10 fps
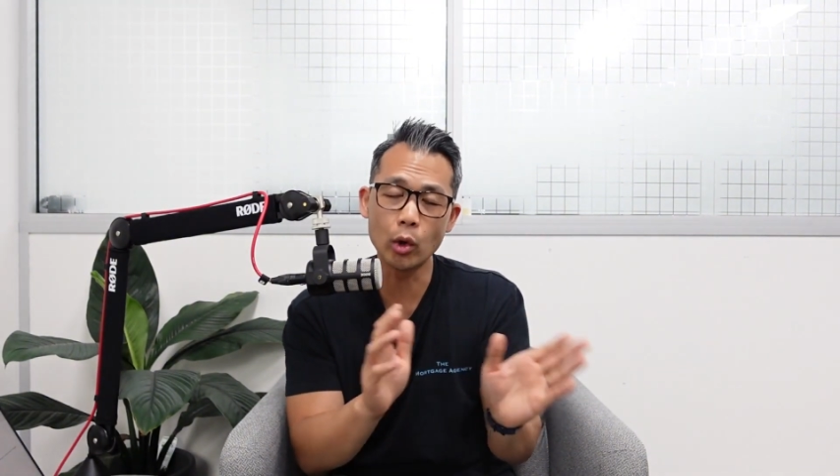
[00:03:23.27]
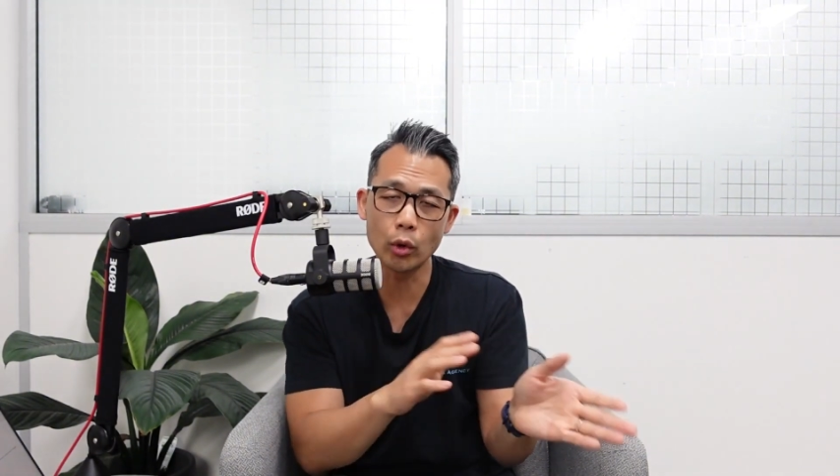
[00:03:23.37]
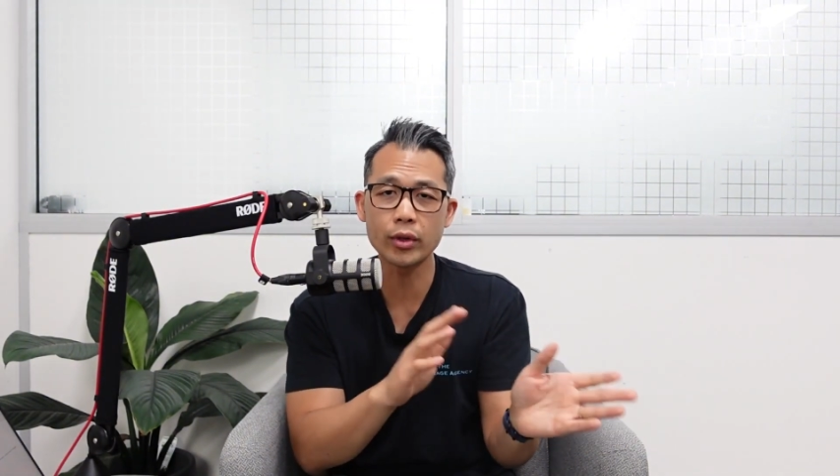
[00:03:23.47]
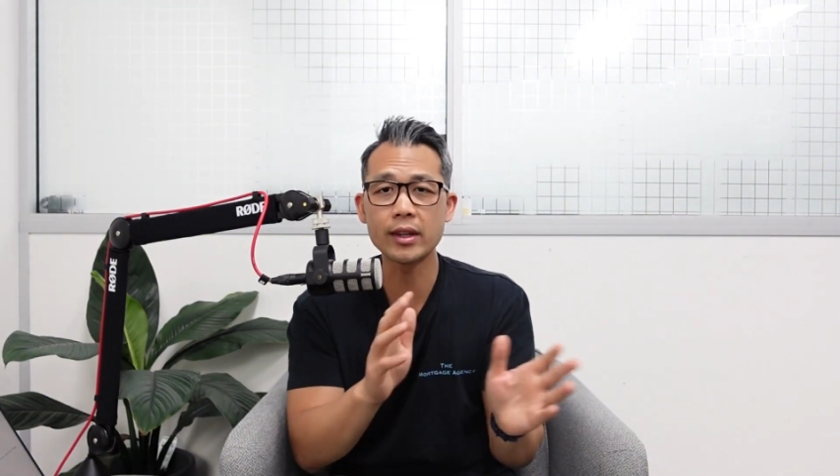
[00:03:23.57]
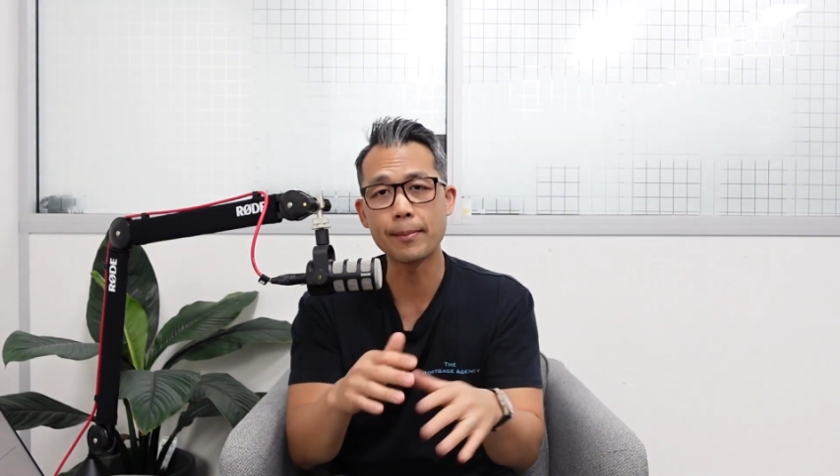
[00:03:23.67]

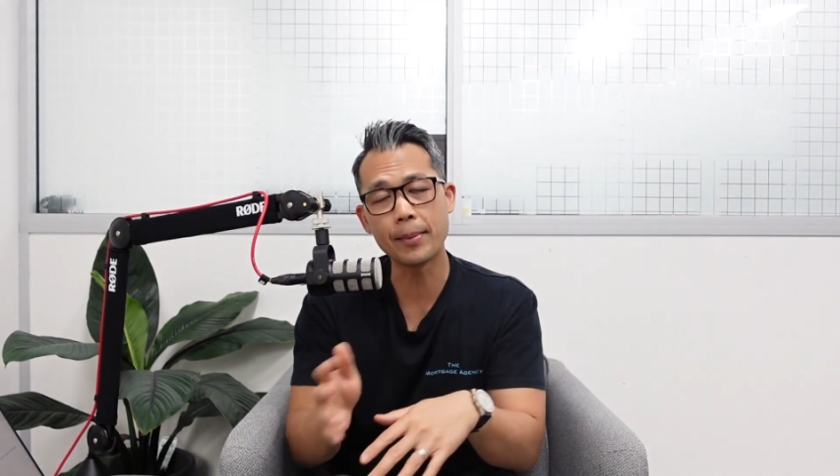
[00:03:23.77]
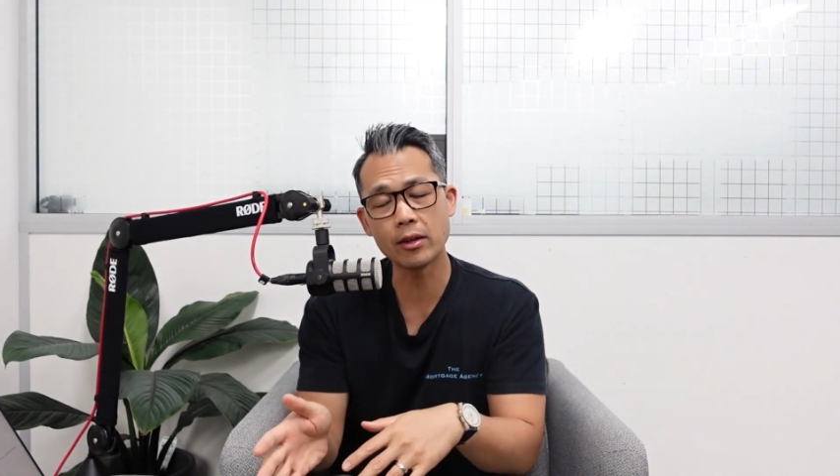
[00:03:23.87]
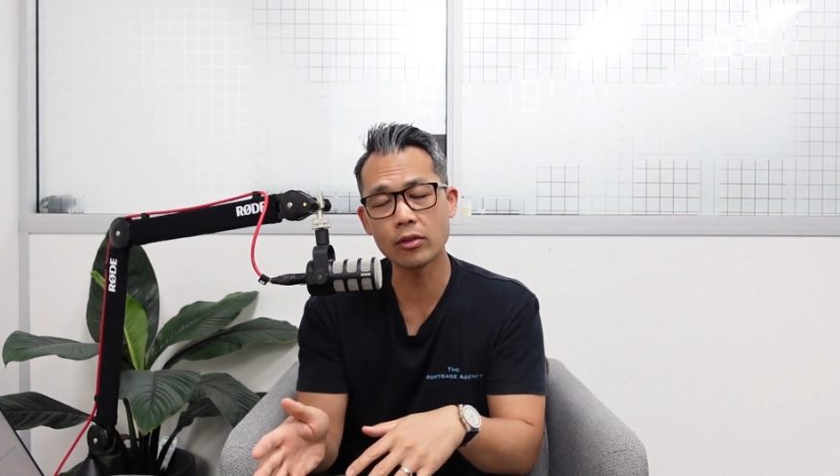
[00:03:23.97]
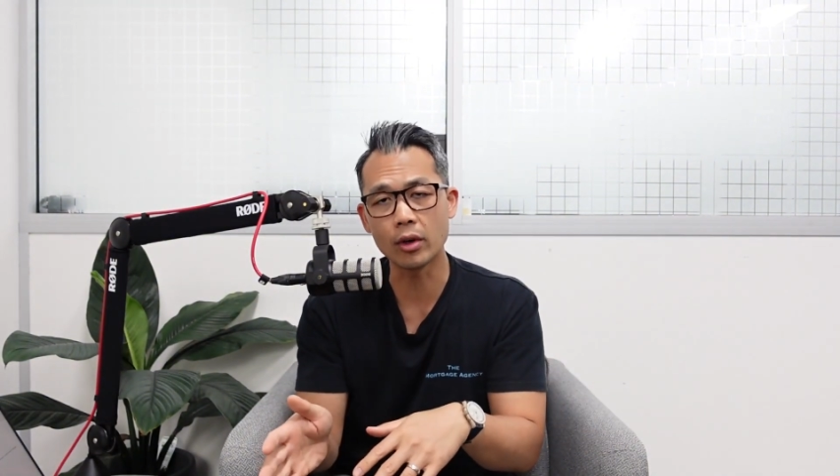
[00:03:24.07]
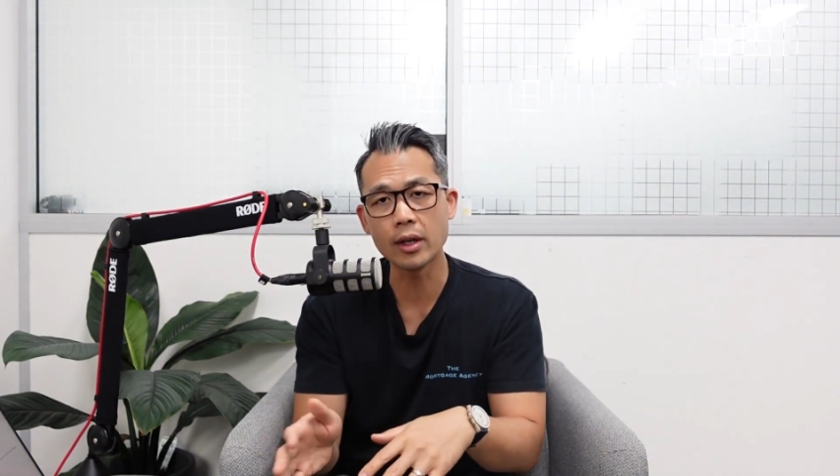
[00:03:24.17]
also
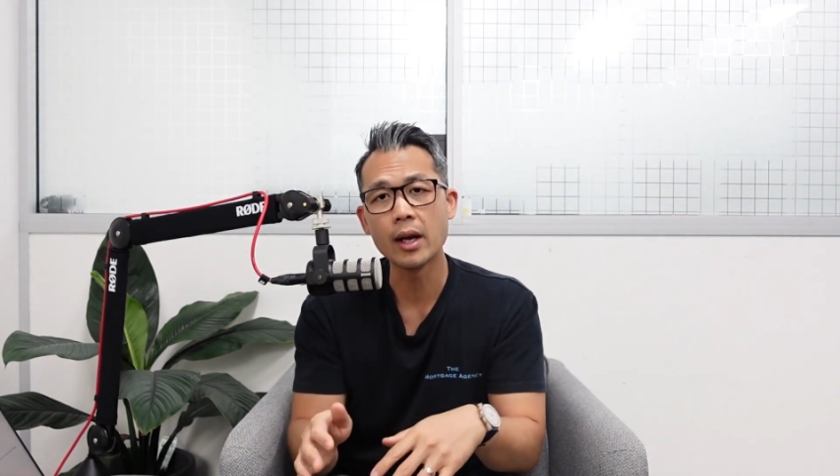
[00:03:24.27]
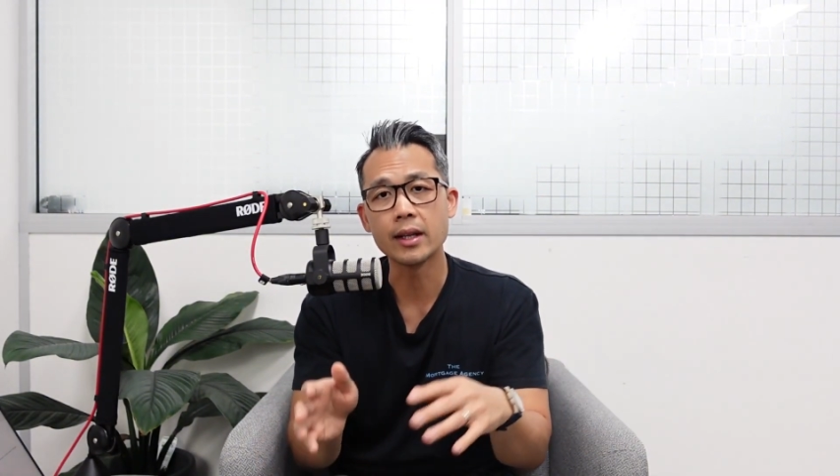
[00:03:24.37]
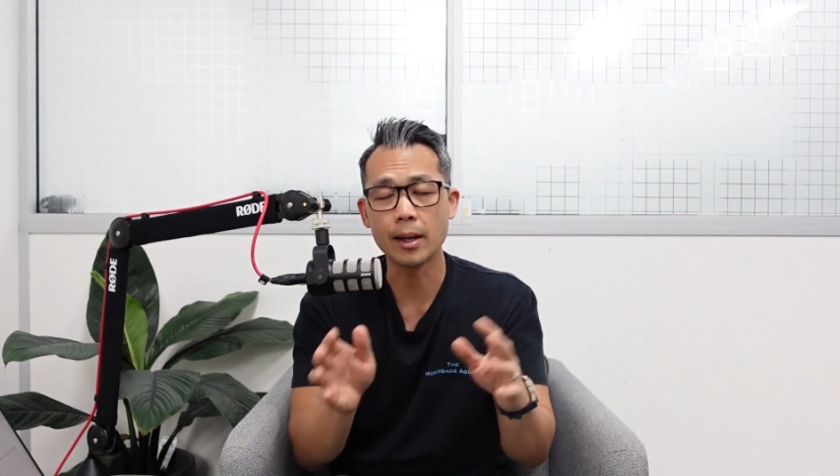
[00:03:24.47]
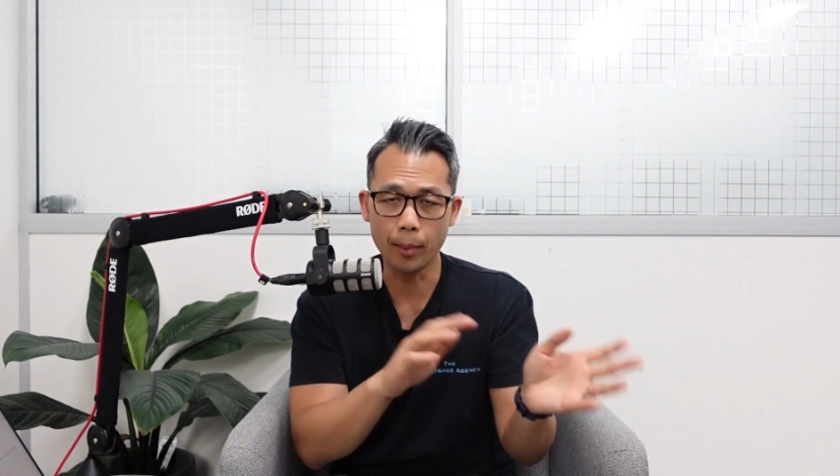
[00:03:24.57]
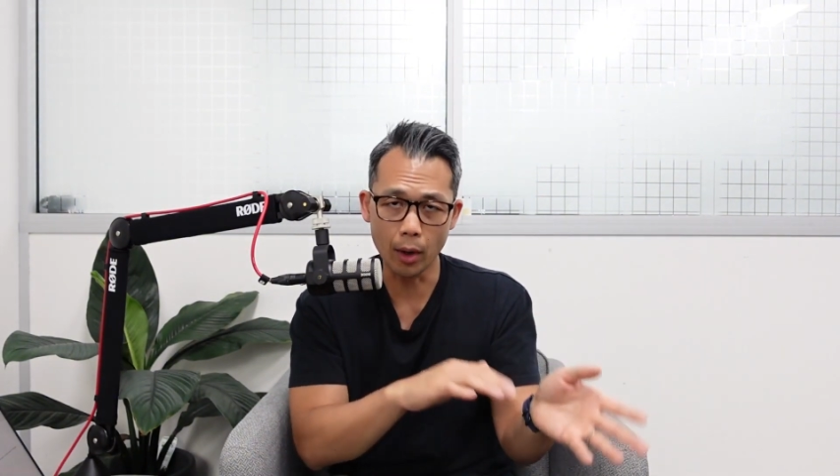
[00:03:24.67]
depends on
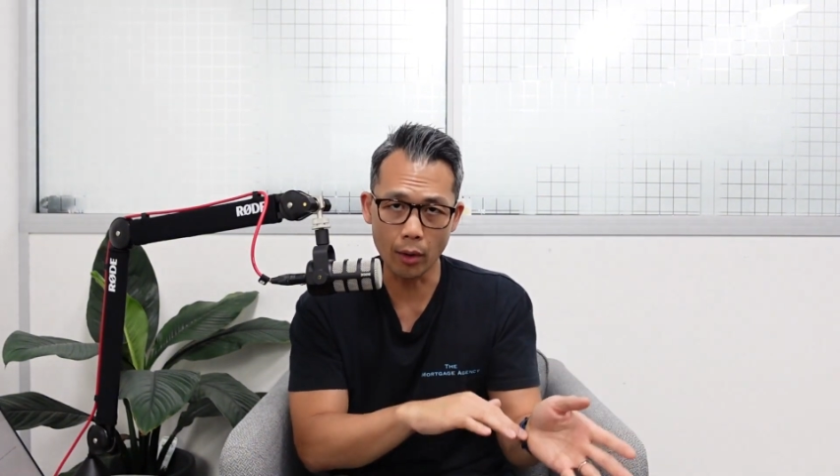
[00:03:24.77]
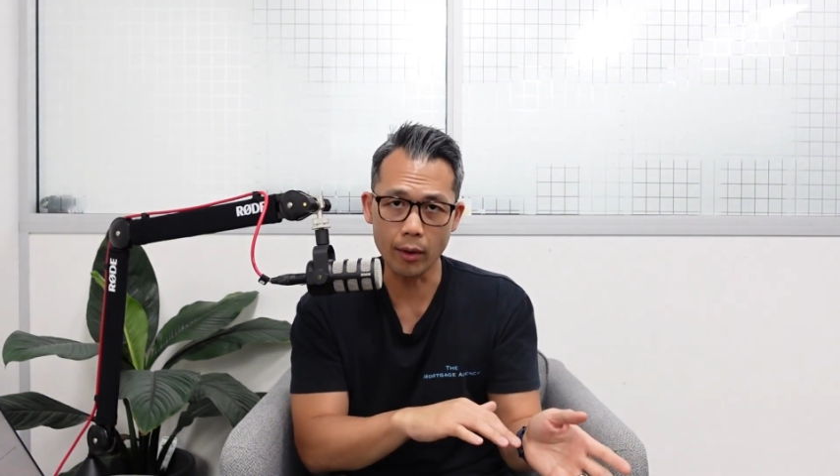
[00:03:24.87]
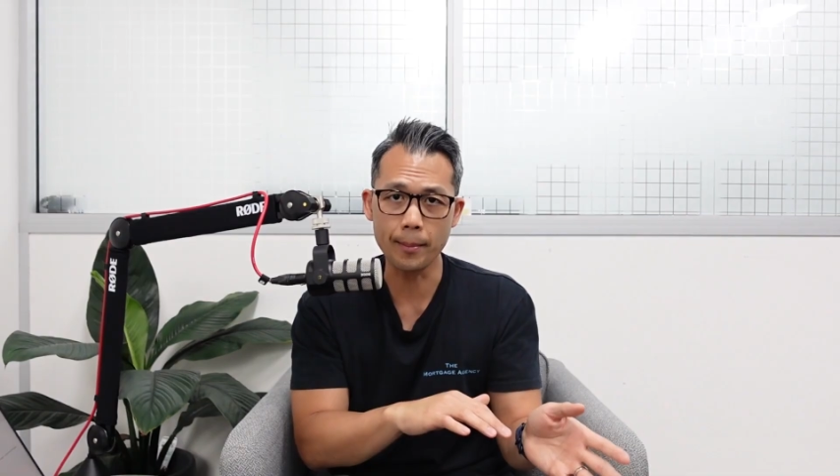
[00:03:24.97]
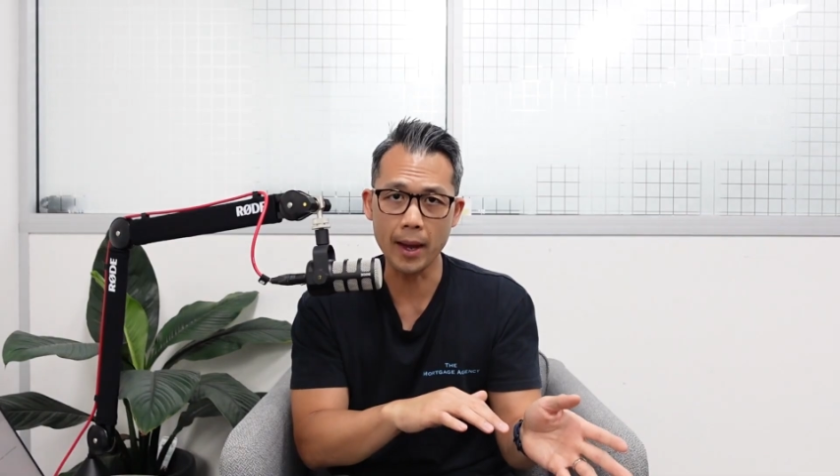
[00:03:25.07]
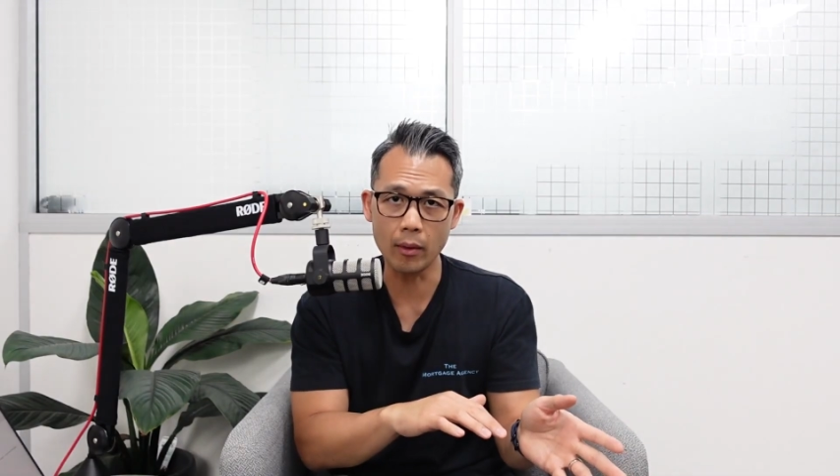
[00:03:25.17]
their
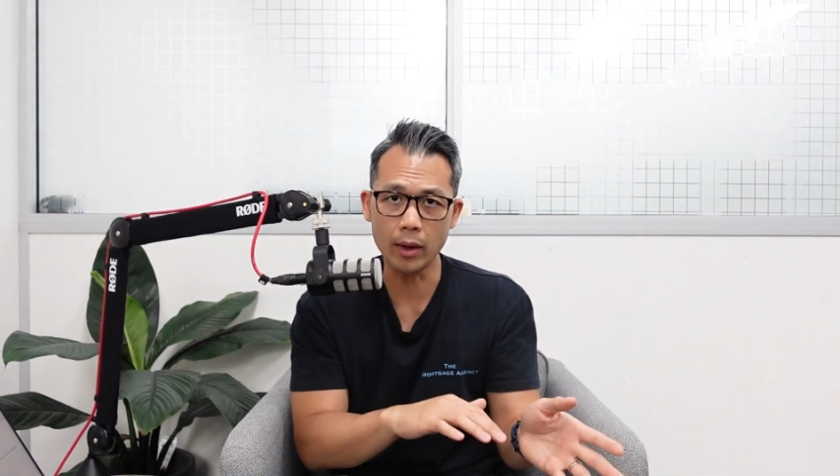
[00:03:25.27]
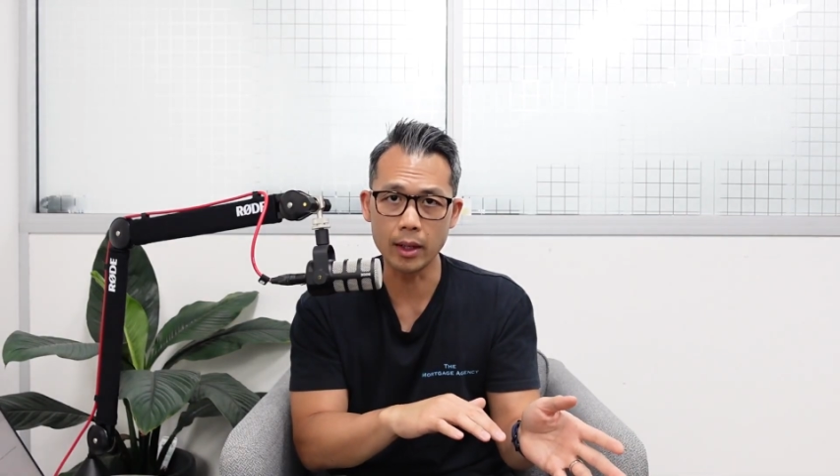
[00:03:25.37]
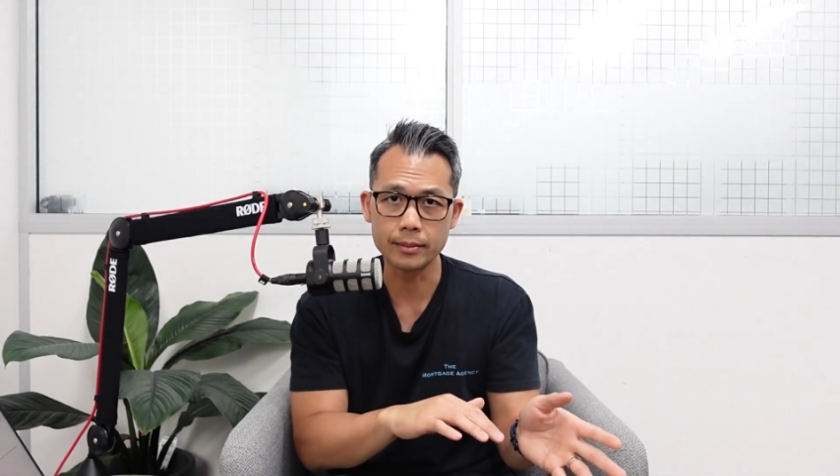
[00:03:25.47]
borrowing power,